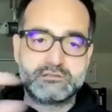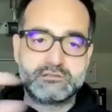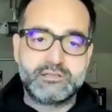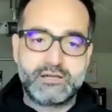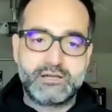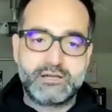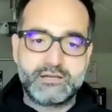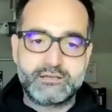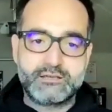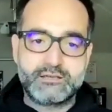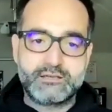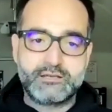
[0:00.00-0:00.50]

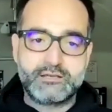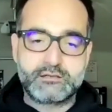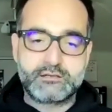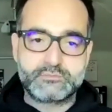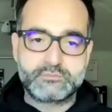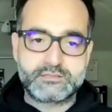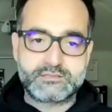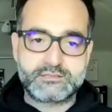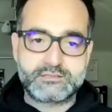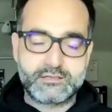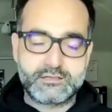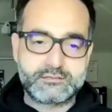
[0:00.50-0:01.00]
says,
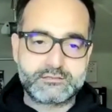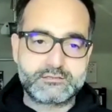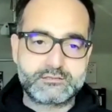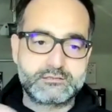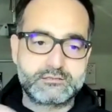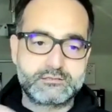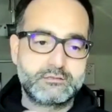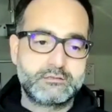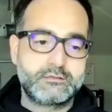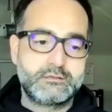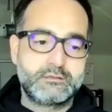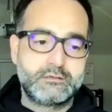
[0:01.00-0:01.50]

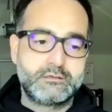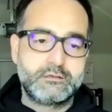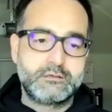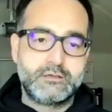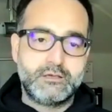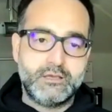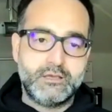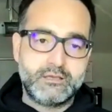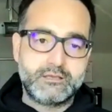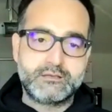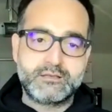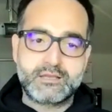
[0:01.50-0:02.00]
hey,
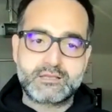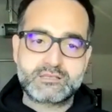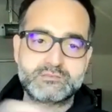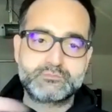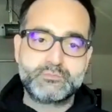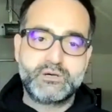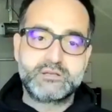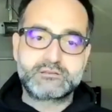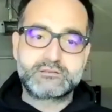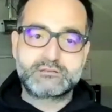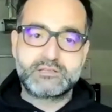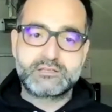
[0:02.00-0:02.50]
next month,
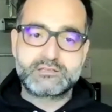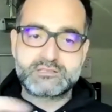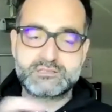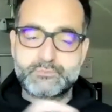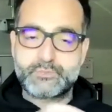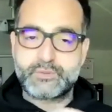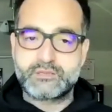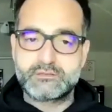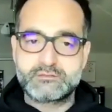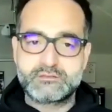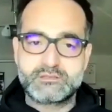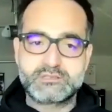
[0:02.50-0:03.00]
let's
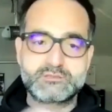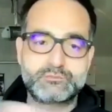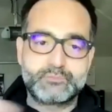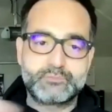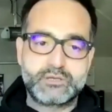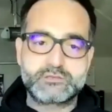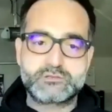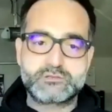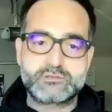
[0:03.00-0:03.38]
spend this much on